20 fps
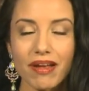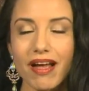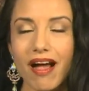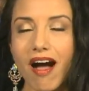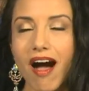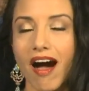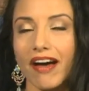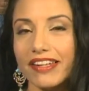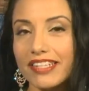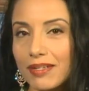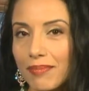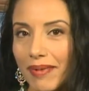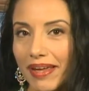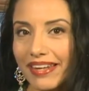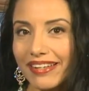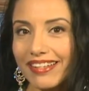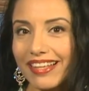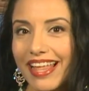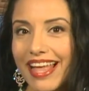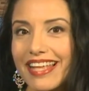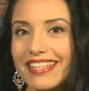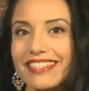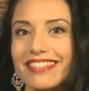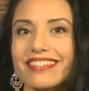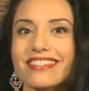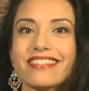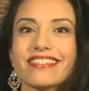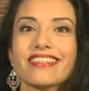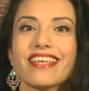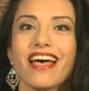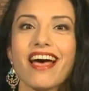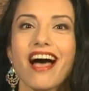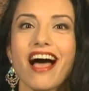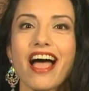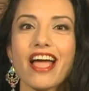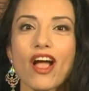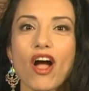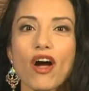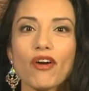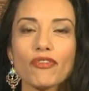on-demand classes,
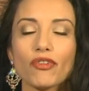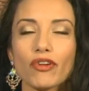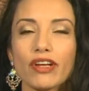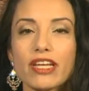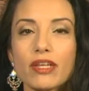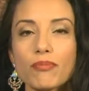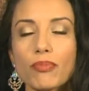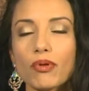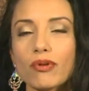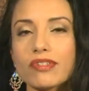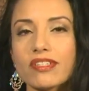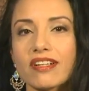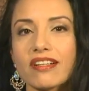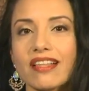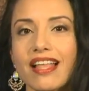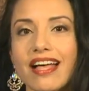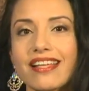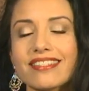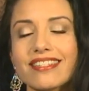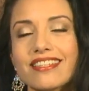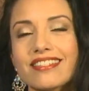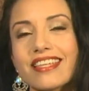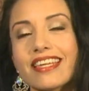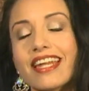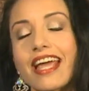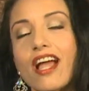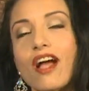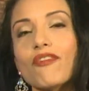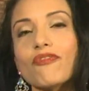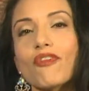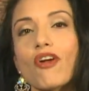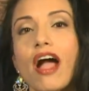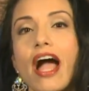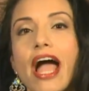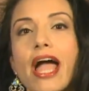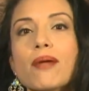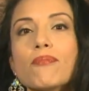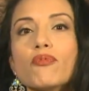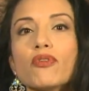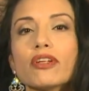I offer in-person classes, and I offer
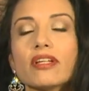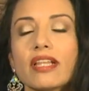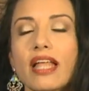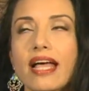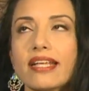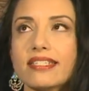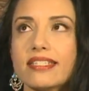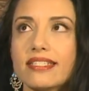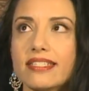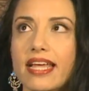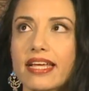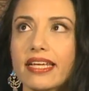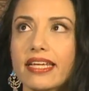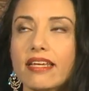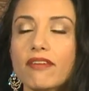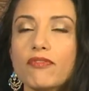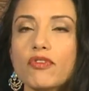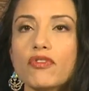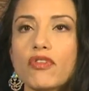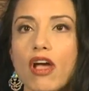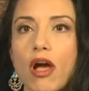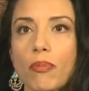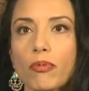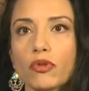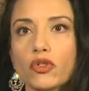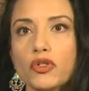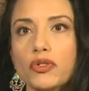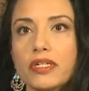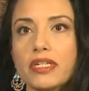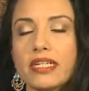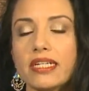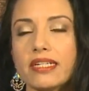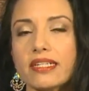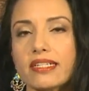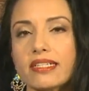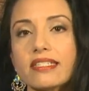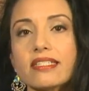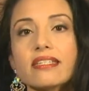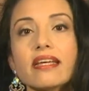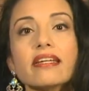hybrid classes that give you the opportunity to
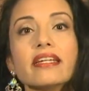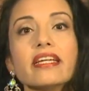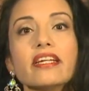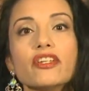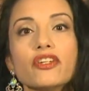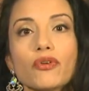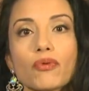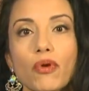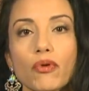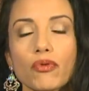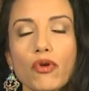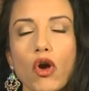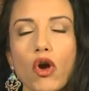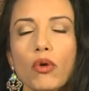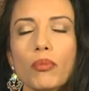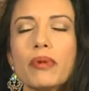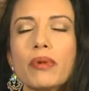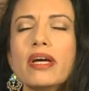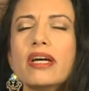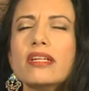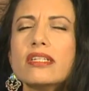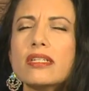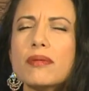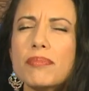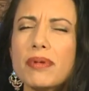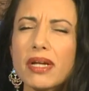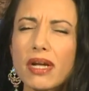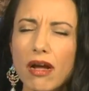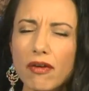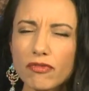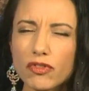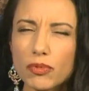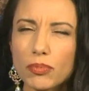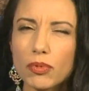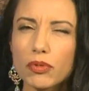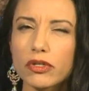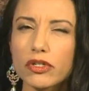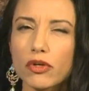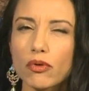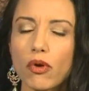study in your own home, to be comfortable
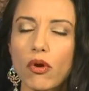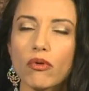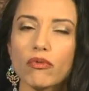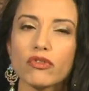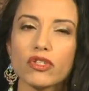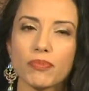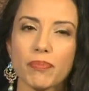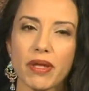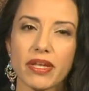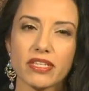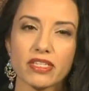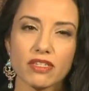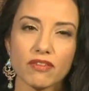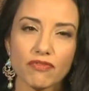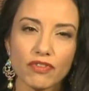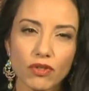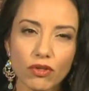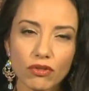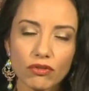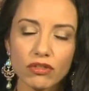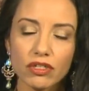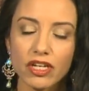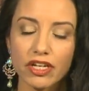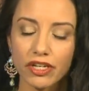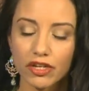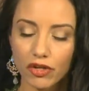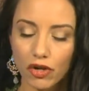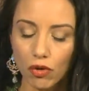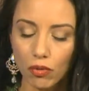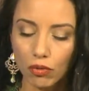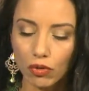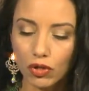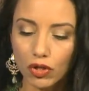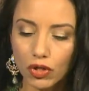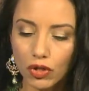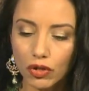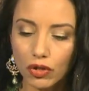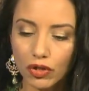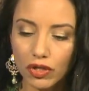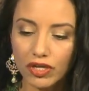in your own space, to feel you know
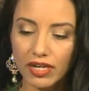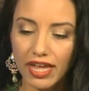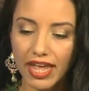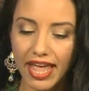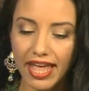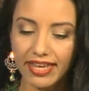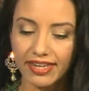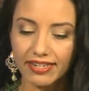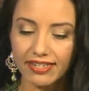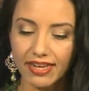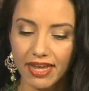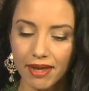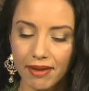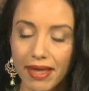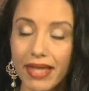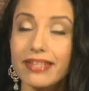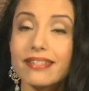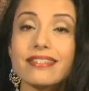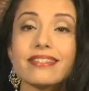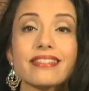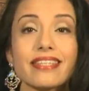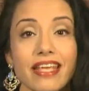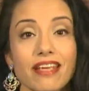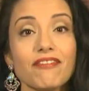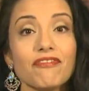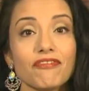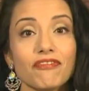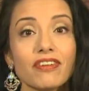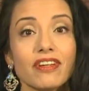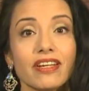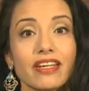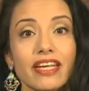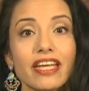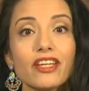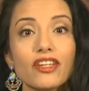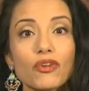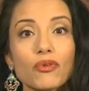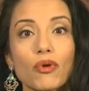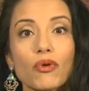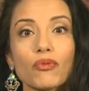good and uh, and safe in
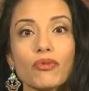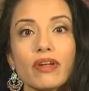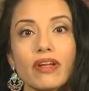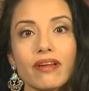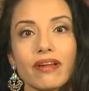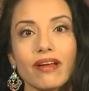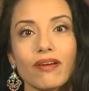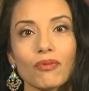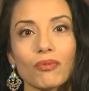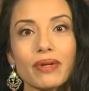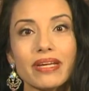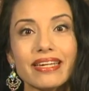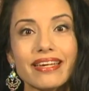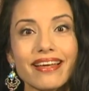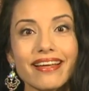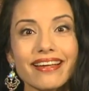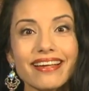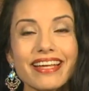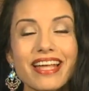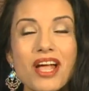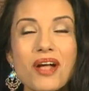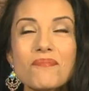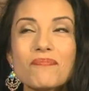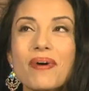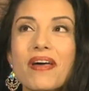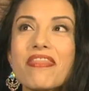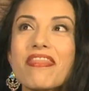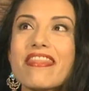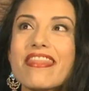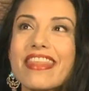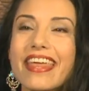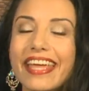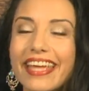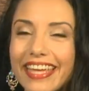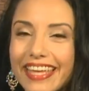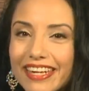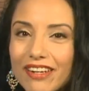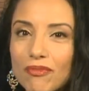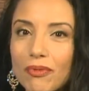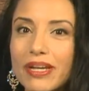your own arena. But
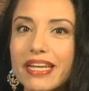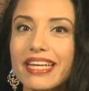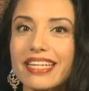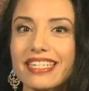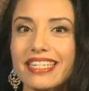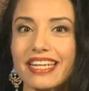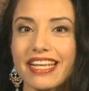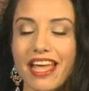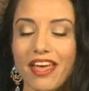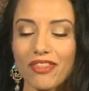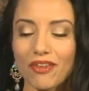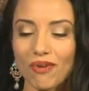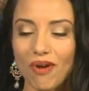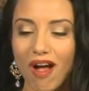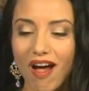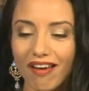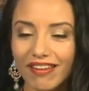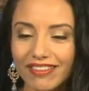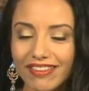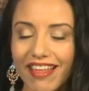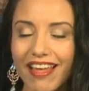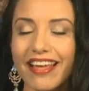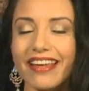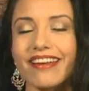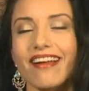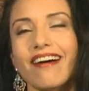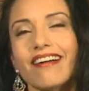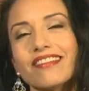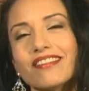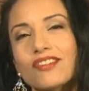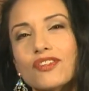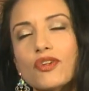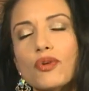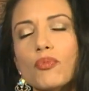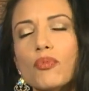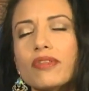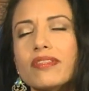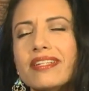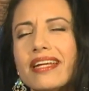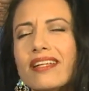then we get together online on Zoom
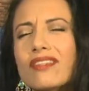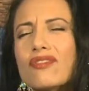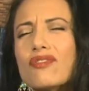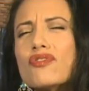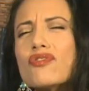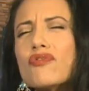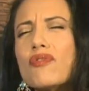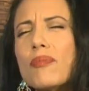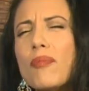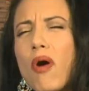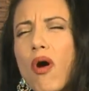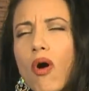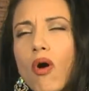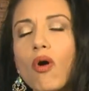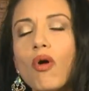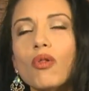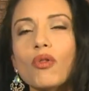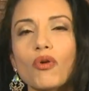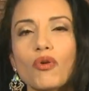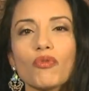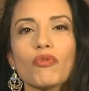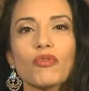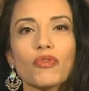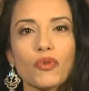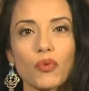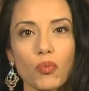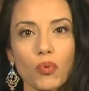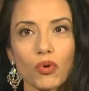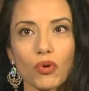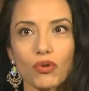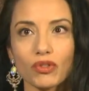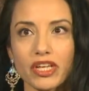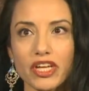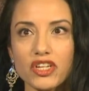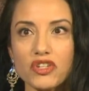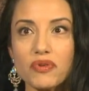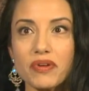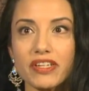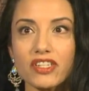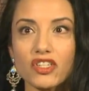with dancers from all over the world, and
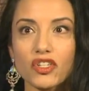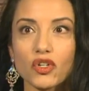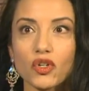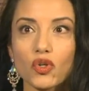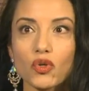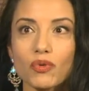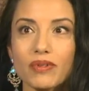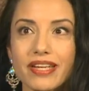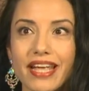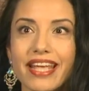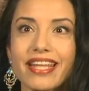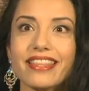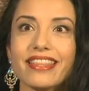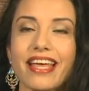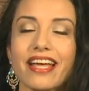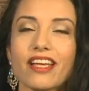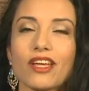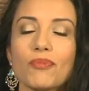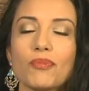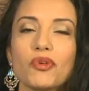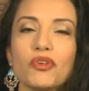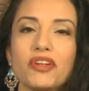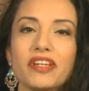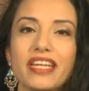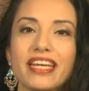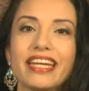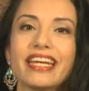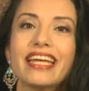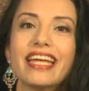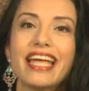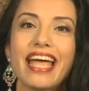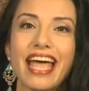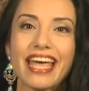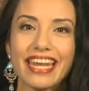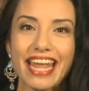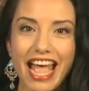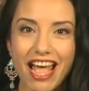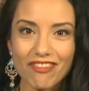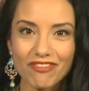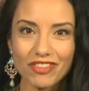you get to create that community and
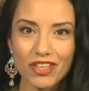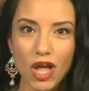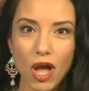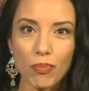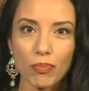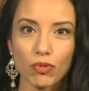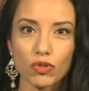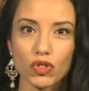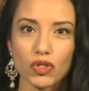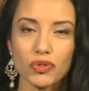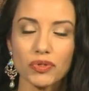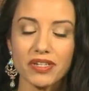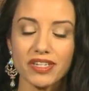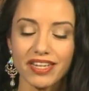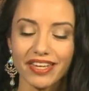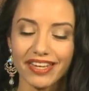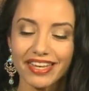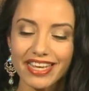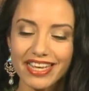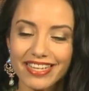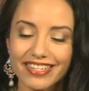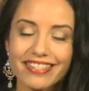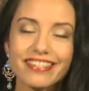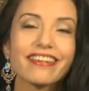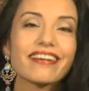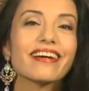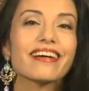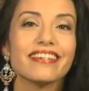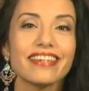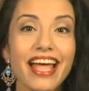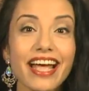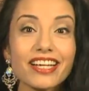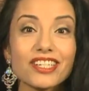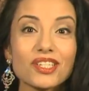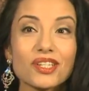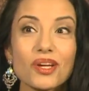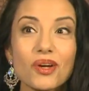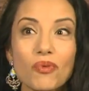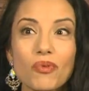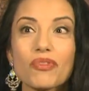have the opportunity to connect
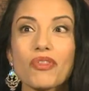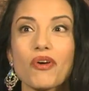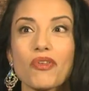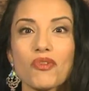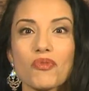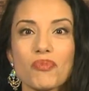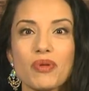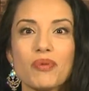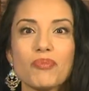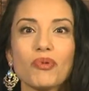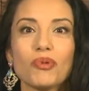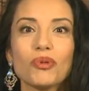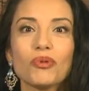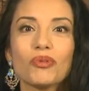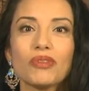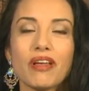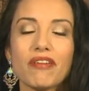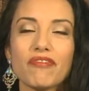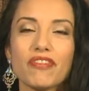with other people who love